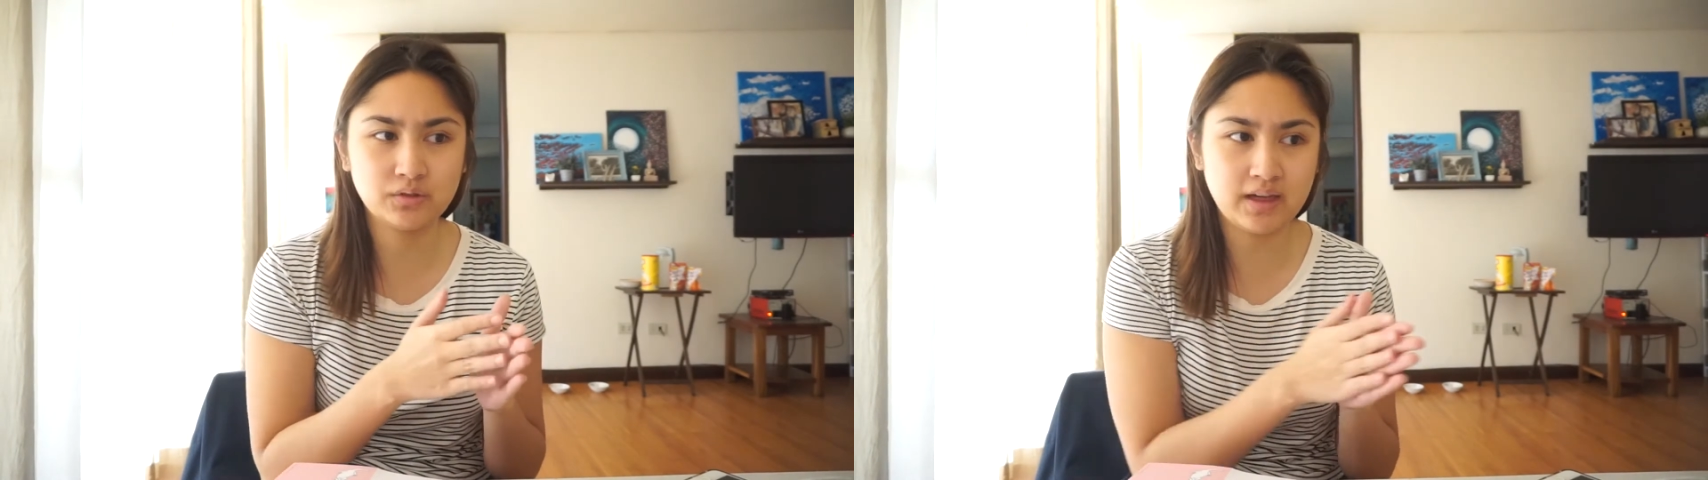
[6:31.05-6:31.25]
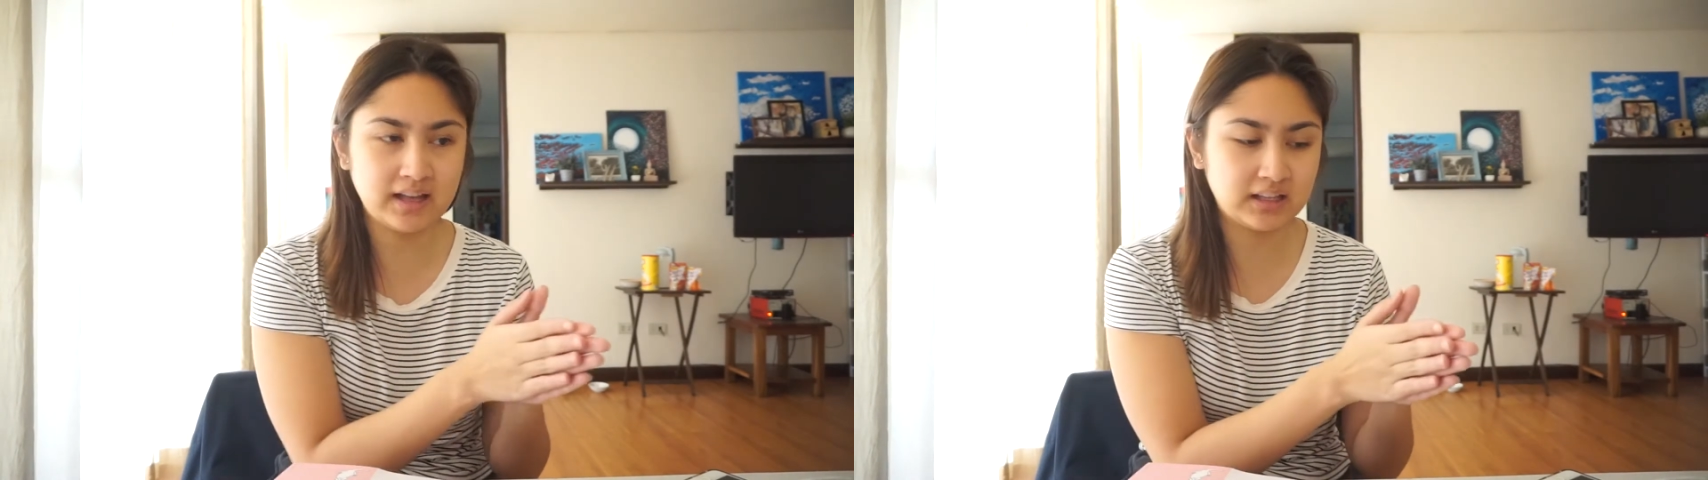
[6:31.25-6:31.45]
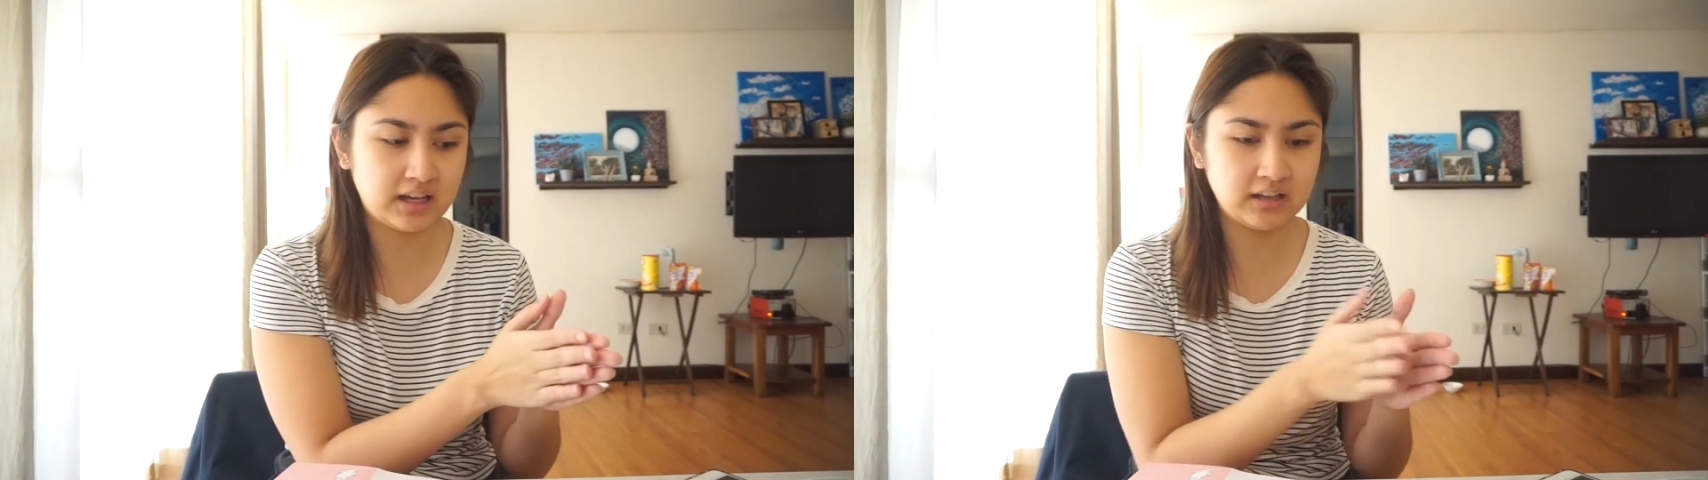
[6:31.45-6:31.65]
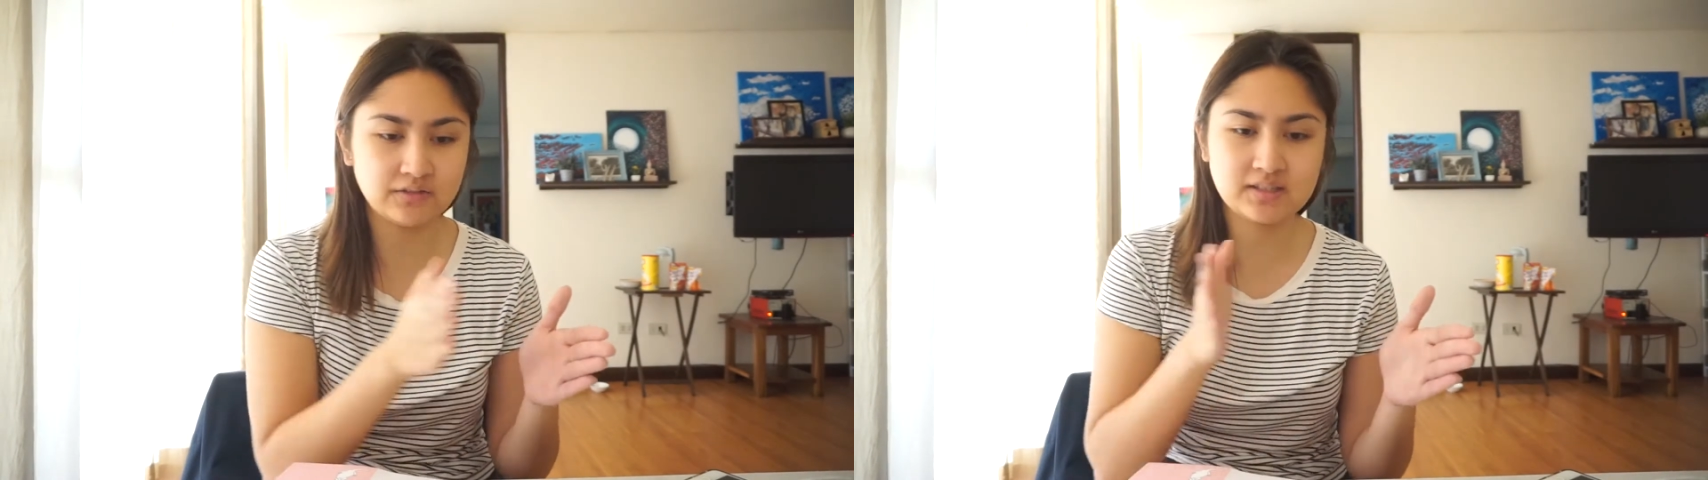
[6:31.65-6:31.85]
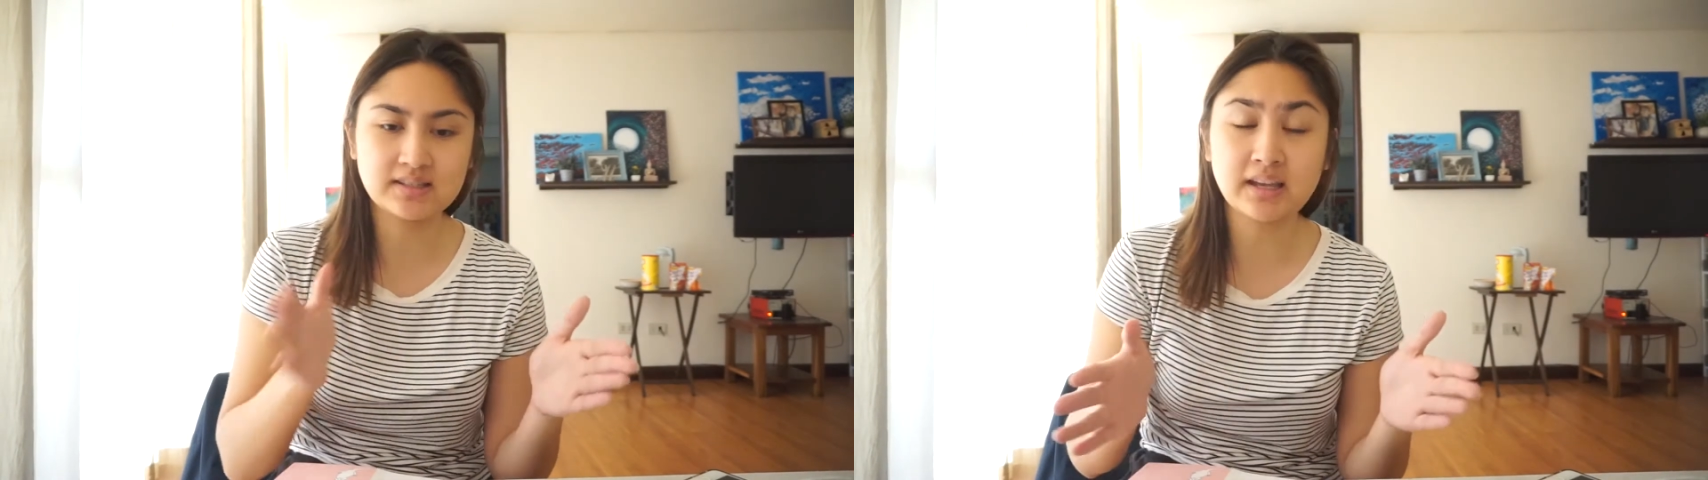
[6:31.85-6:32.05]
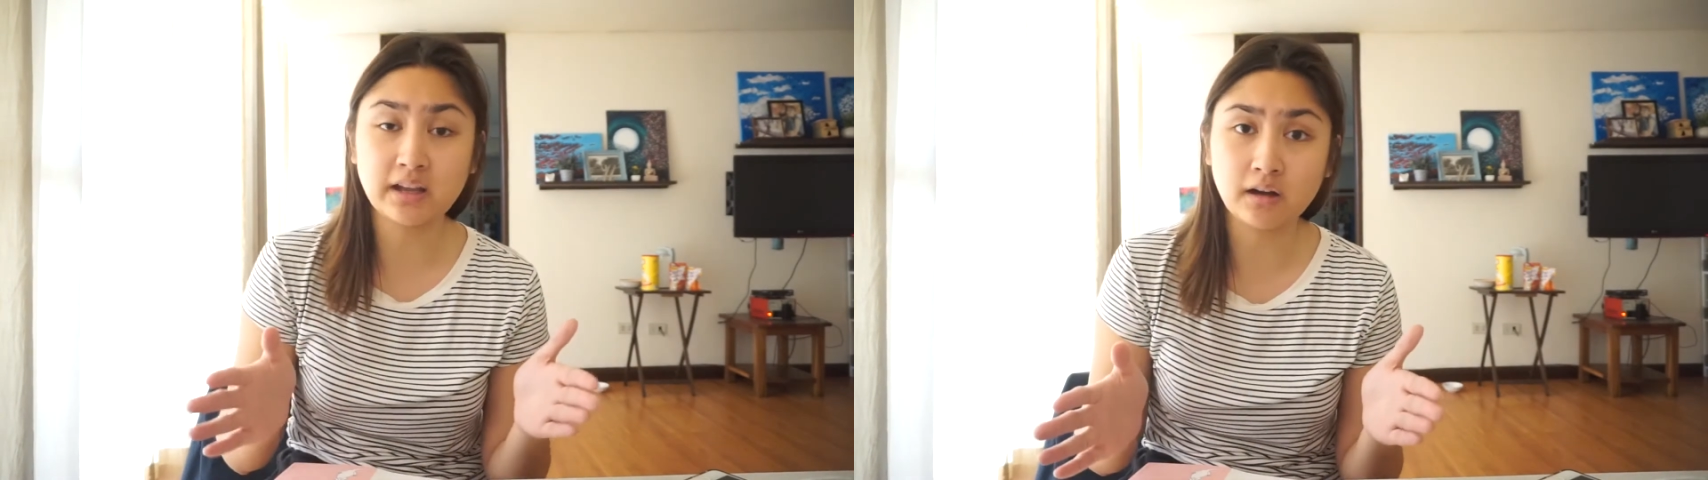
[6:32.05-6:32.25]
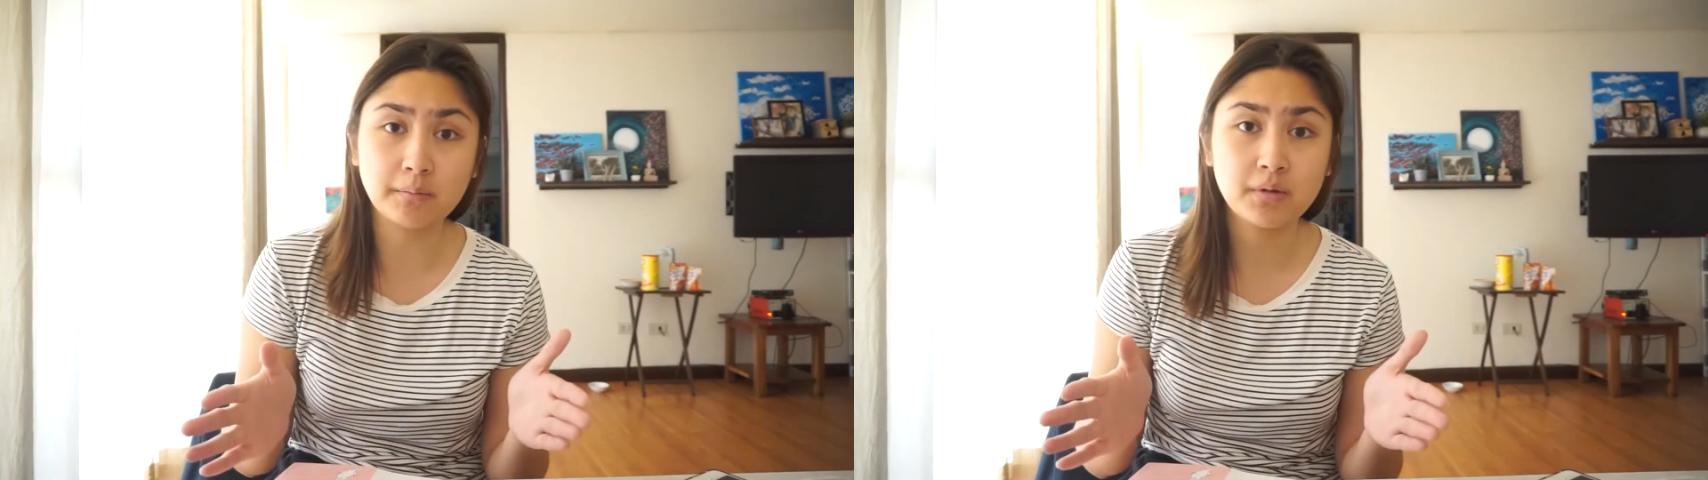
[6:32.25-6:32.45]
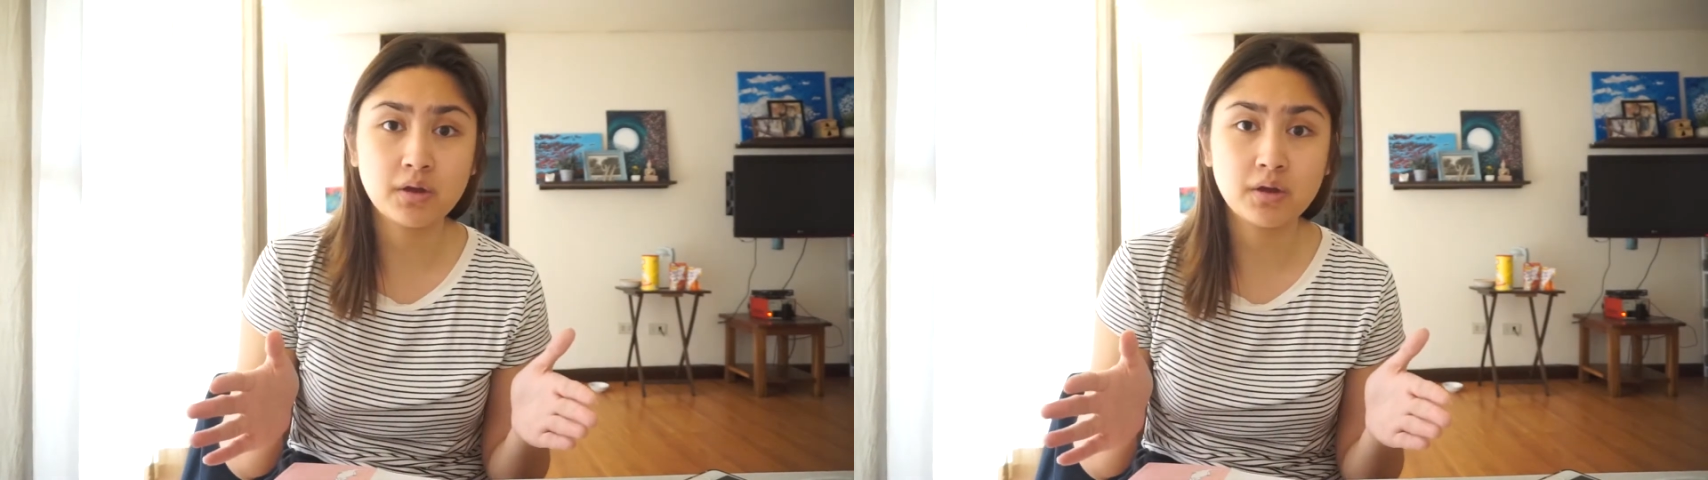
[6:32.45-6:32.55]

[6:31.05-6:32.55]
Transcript: that kind of setup,